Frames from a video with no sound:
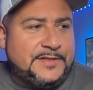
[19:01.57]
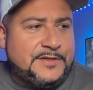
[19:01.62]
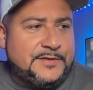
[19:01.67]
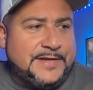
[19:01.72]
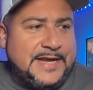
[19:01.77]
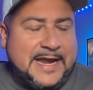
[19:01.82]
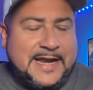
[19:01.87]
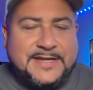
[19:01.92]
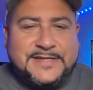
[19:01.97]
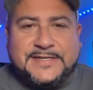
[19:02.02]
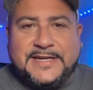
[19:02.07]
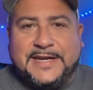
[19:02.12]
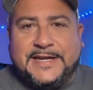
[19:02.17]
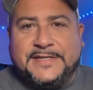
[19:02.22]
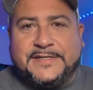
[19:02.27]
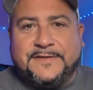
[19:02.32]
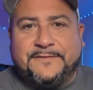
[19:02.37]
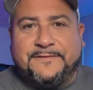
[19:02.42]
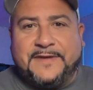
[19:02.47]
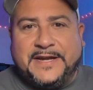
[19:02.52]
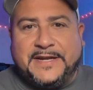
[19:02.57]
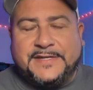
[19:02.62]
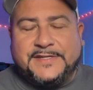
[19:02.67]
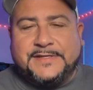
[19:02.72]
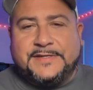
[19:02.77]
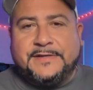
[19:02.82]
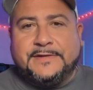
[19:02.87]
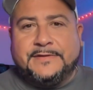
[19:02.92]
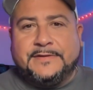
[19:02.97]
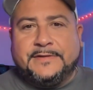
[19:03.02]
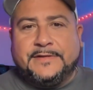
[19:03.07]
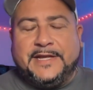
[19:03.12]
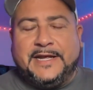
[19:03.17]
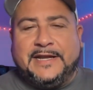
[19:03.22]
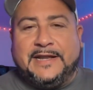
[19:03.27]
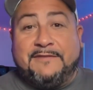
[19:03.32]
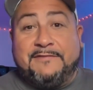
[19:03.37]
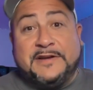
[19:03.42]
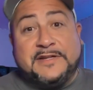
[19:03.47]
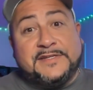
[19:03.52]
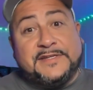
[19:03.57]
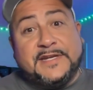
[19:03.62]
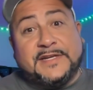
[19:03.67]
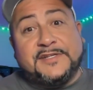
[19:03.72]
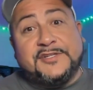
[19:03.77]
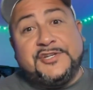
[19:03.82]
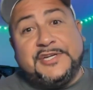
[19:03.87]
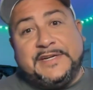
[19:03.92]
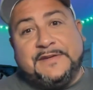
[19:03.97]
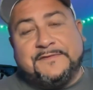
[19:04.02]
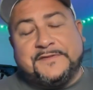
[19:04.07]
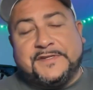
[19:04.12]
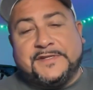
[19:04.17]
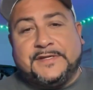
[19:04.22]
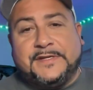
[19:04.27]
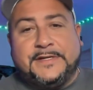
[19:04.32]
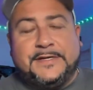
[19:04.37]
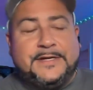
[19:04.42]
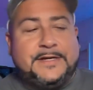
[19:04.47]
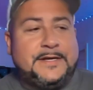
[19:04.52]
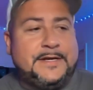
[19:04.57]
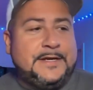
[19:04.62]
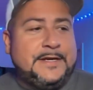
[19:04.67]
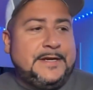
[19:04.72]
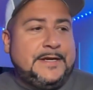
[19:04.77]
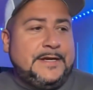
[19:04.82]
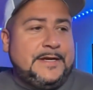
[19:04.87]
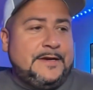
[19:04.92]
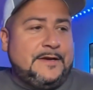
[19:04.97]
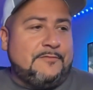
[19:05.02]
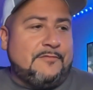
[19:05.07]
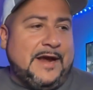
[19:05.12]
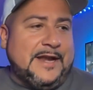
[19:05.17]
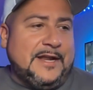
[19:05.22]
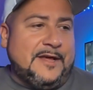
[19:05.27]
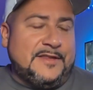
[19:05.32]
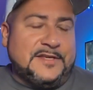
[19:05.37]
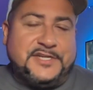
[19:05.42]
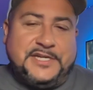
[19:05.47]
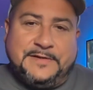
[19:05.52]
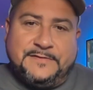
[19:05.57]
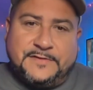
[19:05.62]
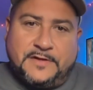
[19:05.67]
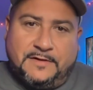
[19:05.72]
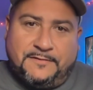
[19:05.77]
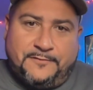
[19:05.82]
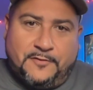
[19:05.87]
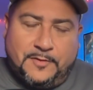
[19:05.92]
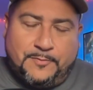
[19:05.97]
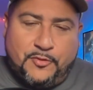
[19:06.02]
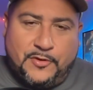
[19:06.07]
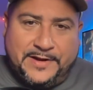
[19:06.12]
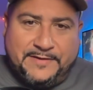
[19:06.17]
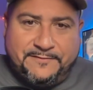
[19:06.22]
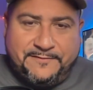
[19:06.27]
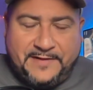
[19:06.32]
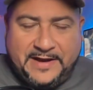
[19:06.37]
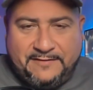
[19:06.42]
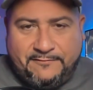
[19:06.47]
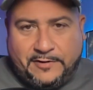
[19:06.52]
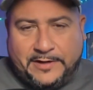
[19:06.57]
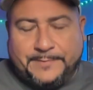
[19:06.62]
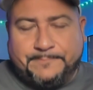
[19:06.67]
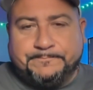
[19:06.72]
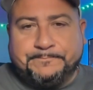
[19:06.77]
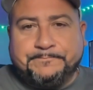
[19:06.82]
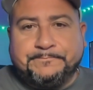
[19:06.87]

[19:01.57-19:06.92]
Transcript: to Kansas City to face the 11 and 6 Chiefs. Right now, the Chiefs are a four point favorite.